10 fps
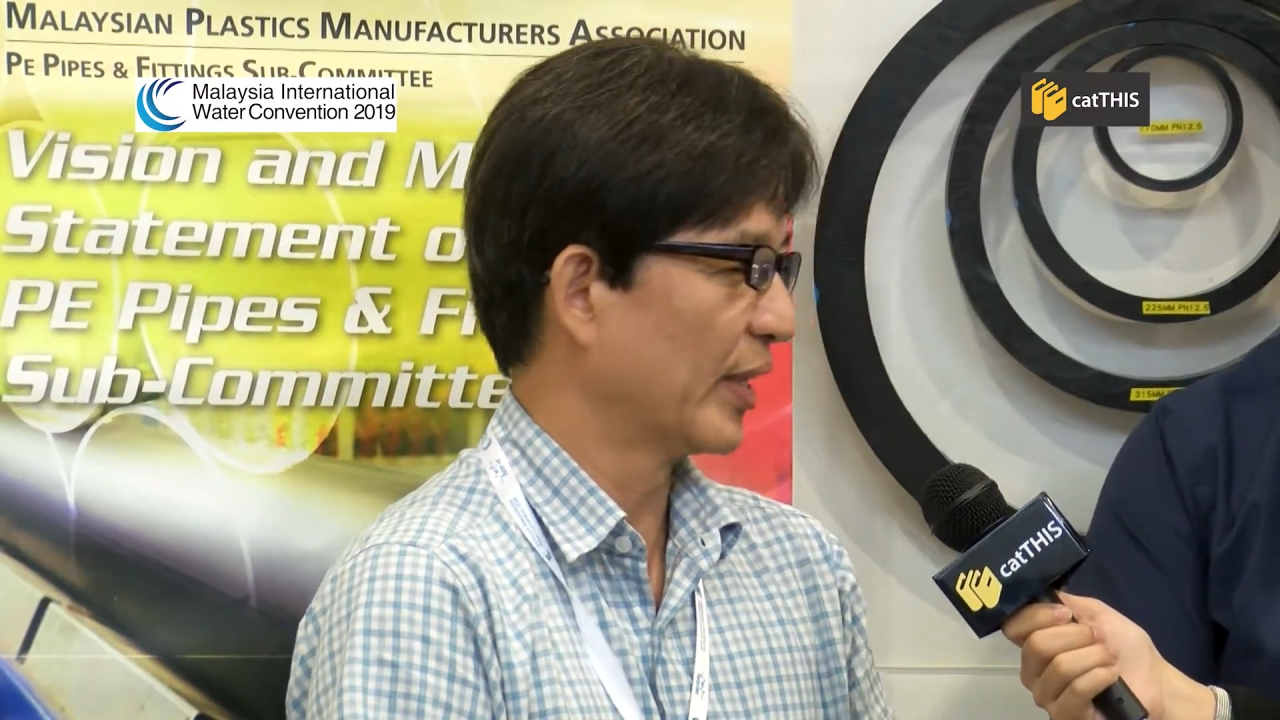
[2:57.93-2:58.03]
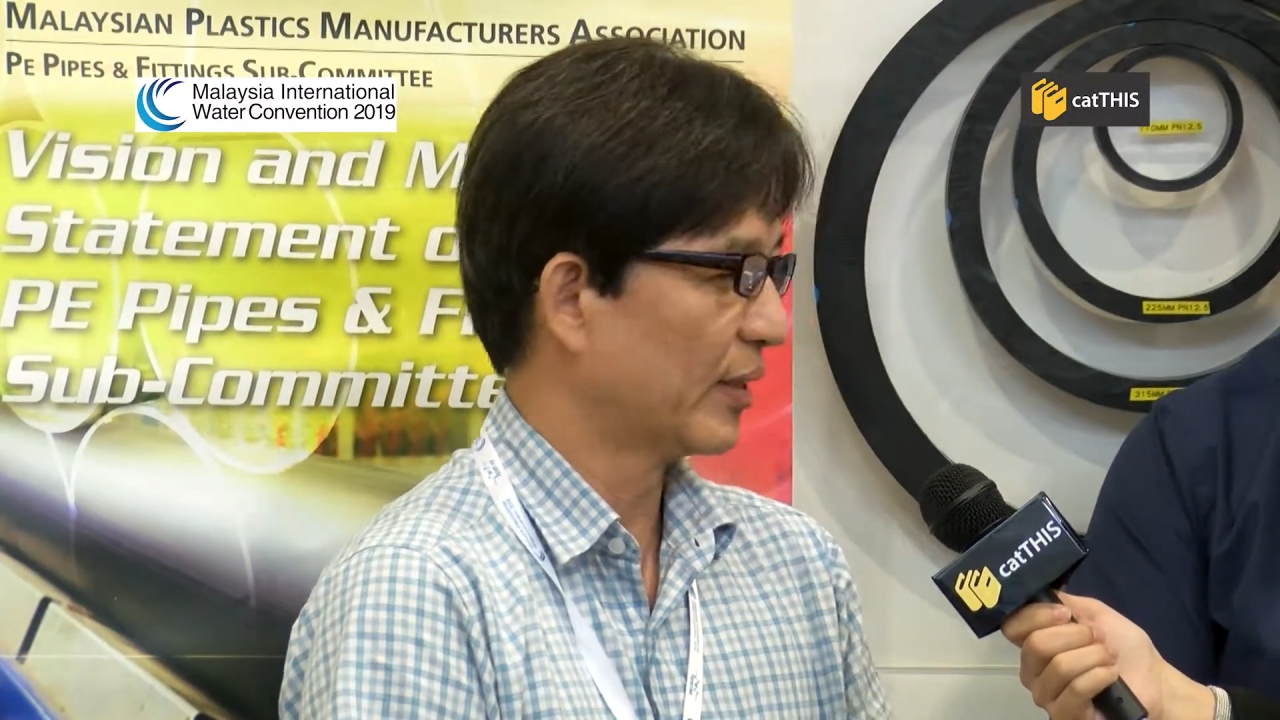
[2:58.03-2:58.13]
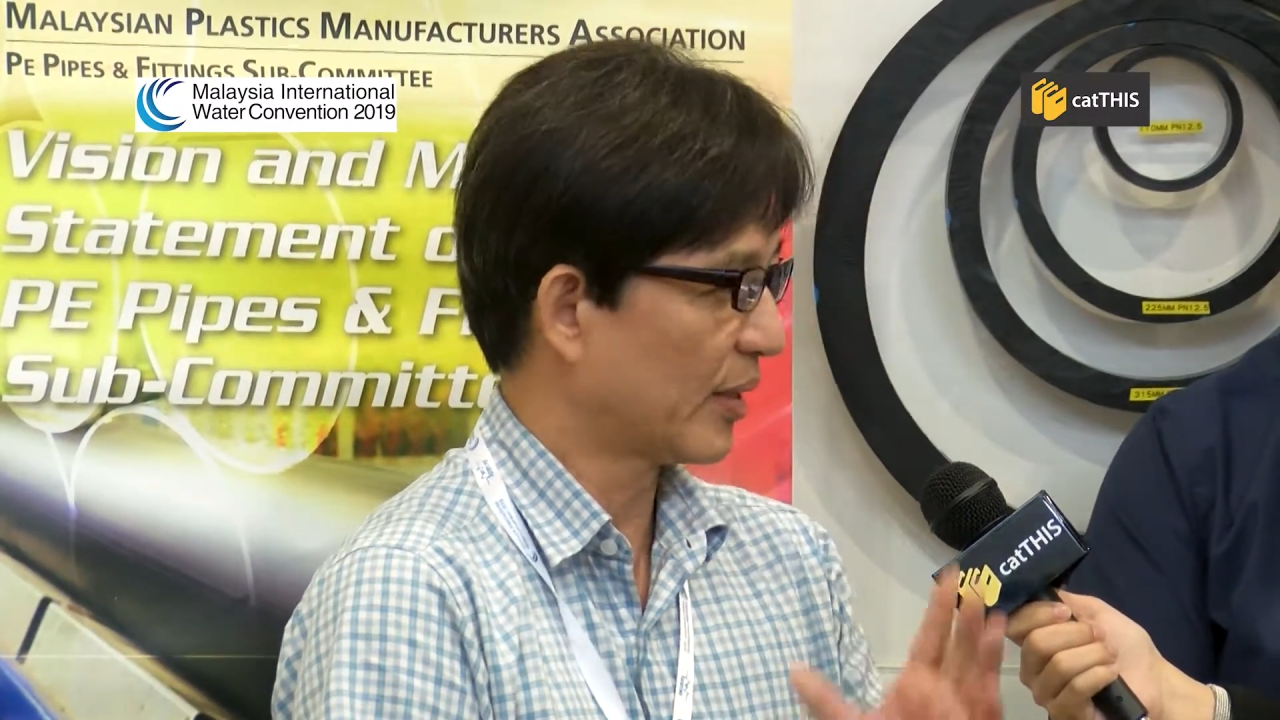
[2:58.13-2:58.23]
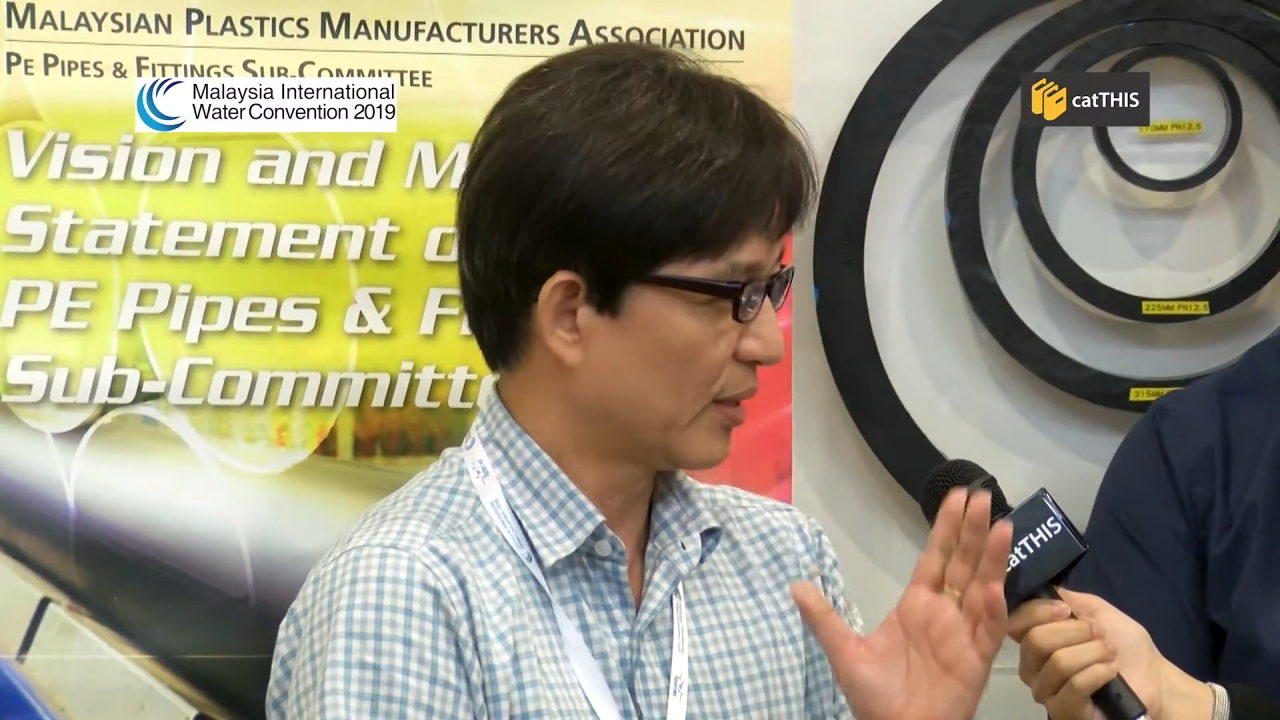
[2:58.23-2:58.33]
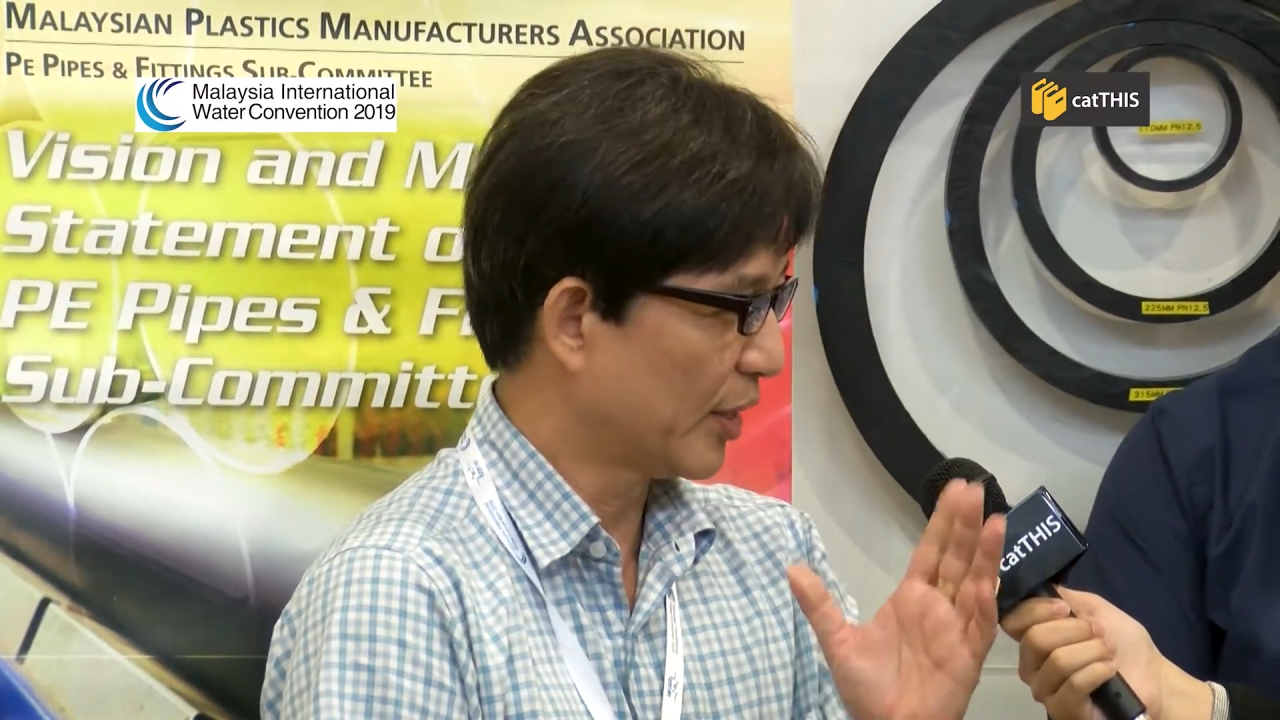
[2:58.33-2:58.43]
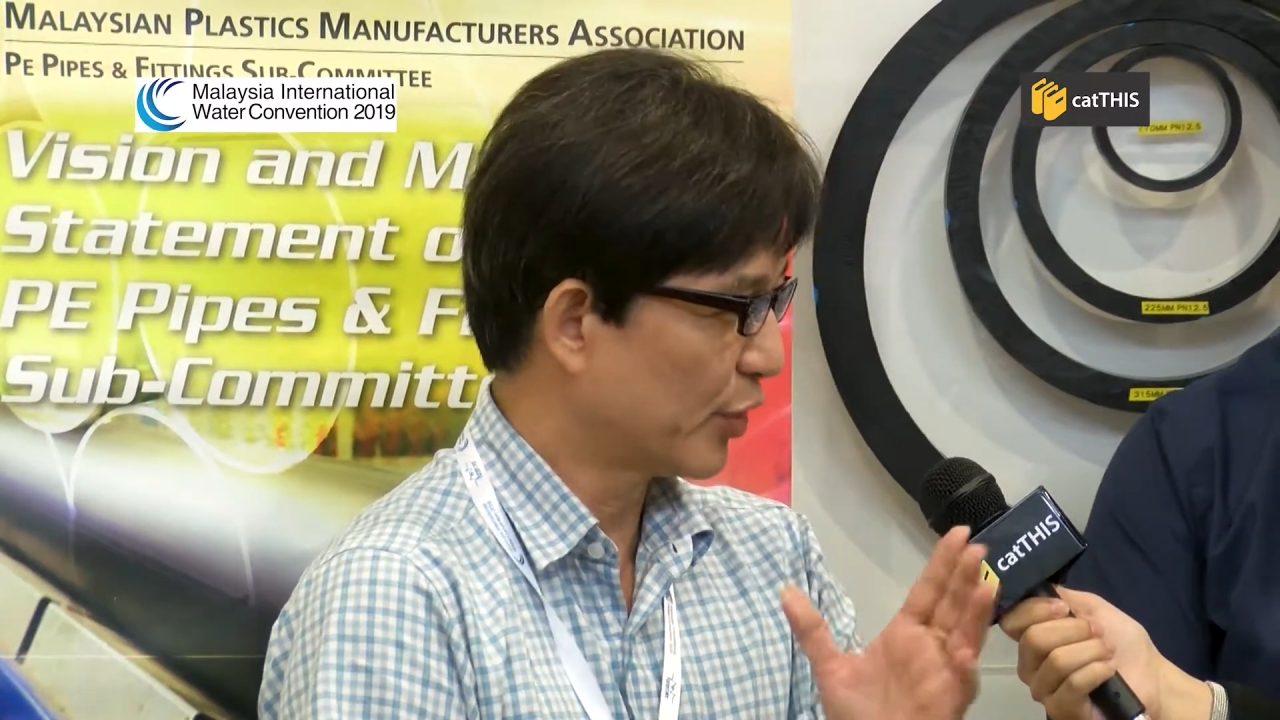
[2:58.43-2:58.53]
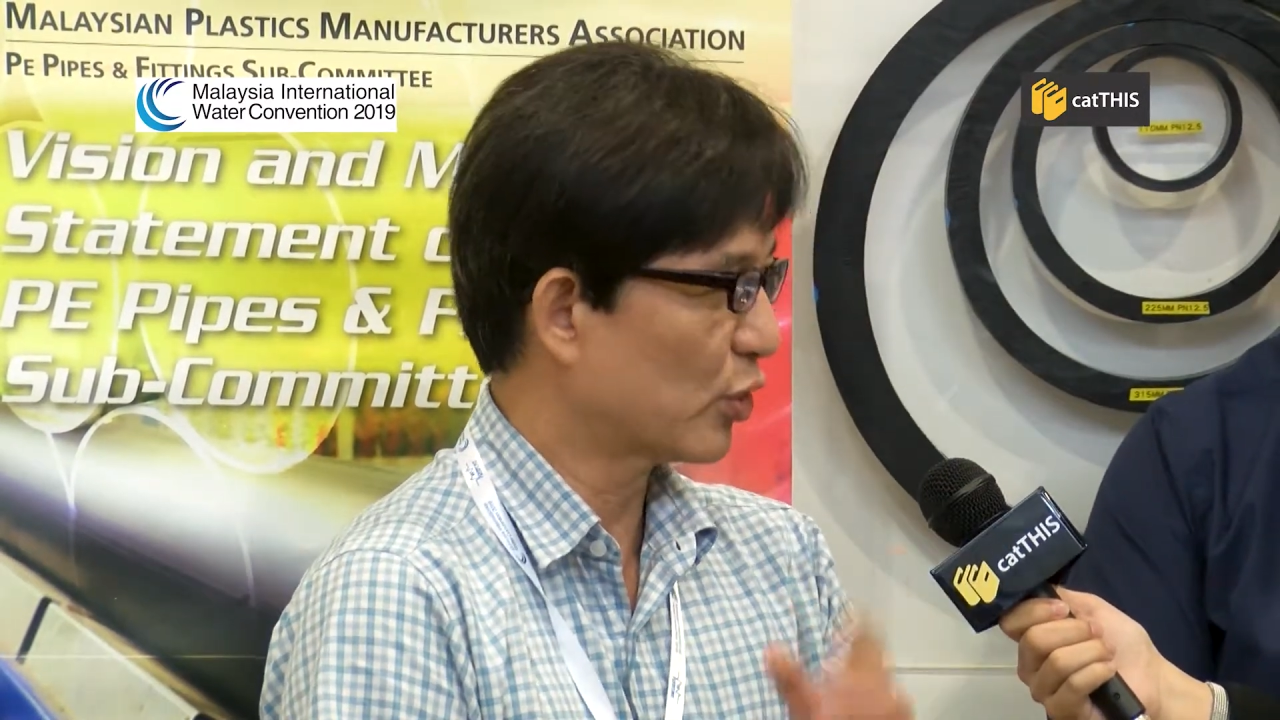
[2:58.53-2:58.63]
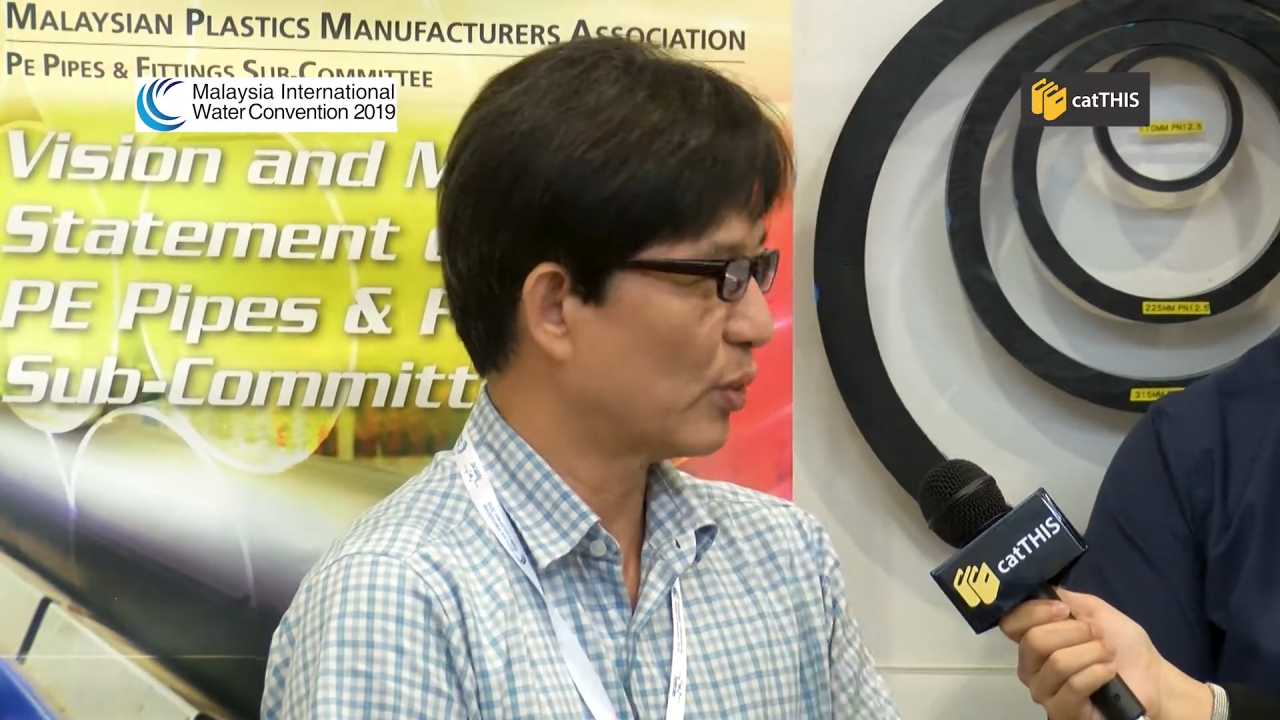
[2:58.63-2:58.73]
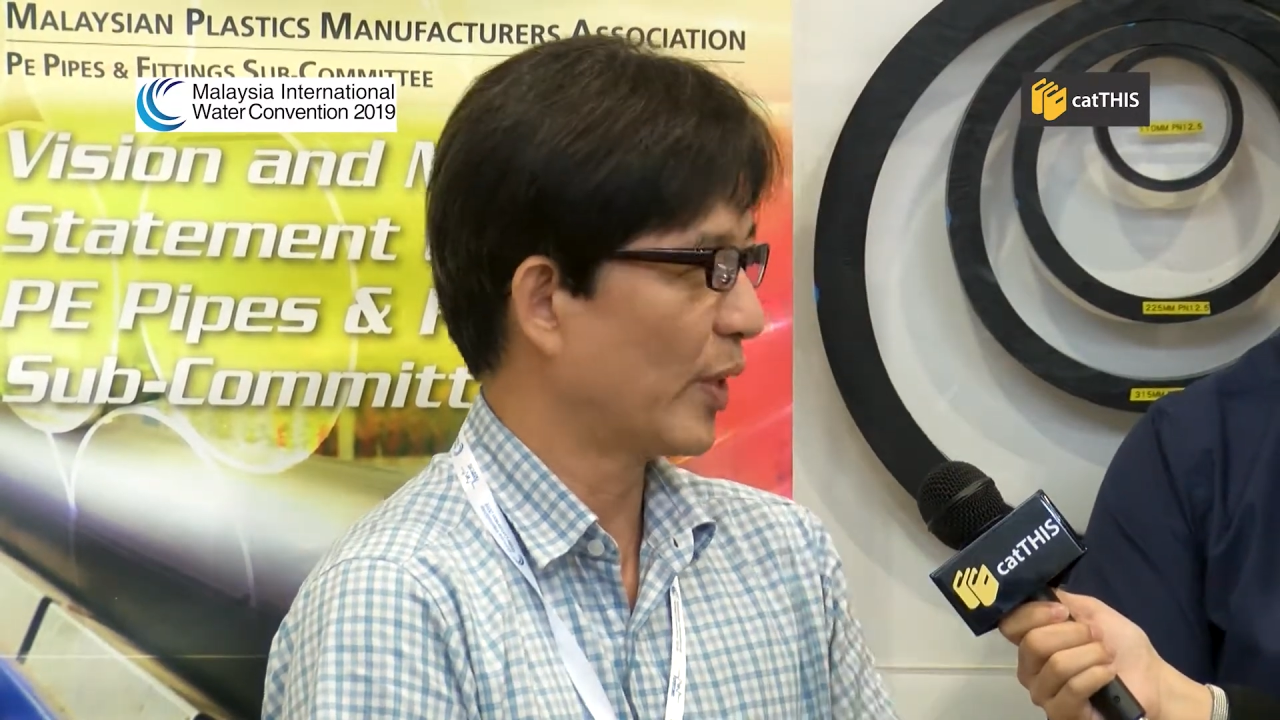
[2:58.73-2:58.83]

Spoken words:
in Europe,